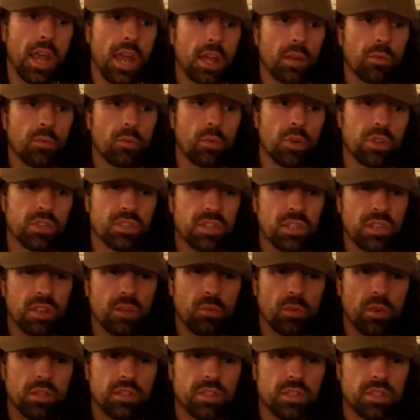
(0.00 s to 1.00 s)
And
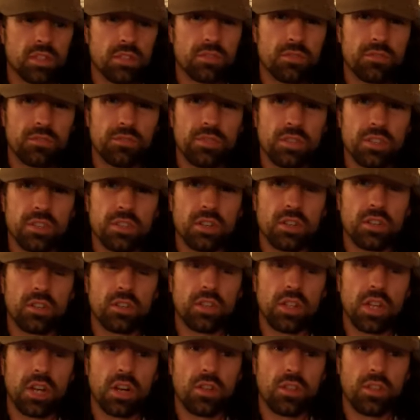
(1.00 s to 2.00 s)
what's his
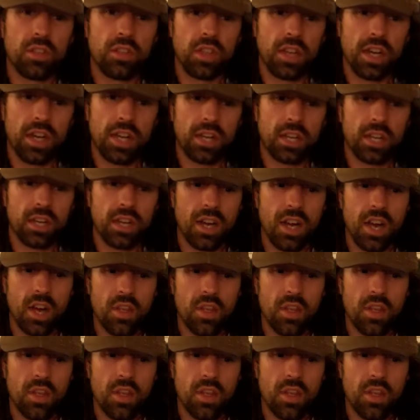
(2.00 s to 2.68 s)
physical health like